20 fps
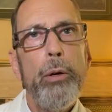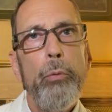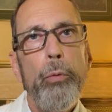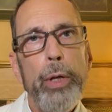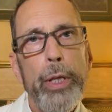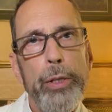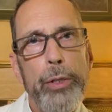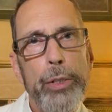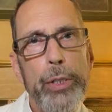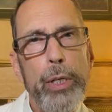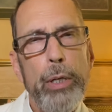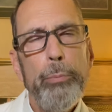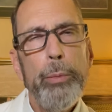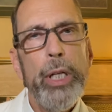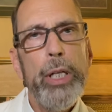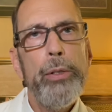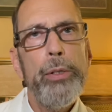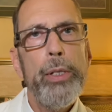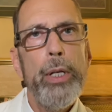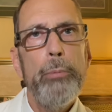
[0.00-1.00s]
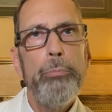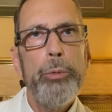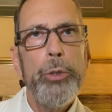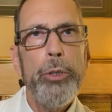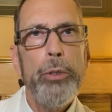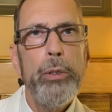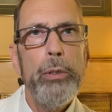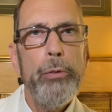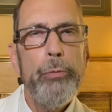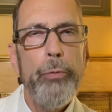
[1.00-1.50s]
with some
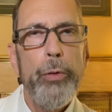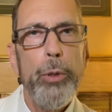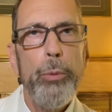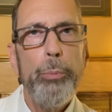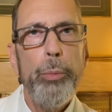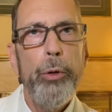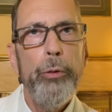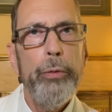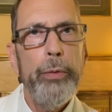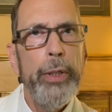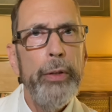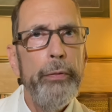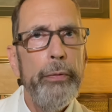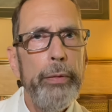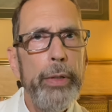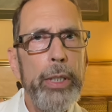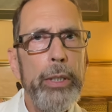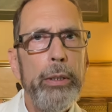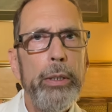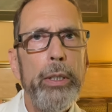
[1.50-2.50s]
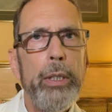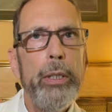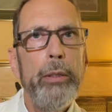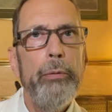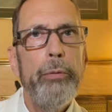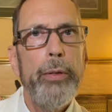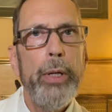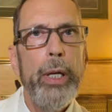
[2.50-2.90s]
exceptions for preventative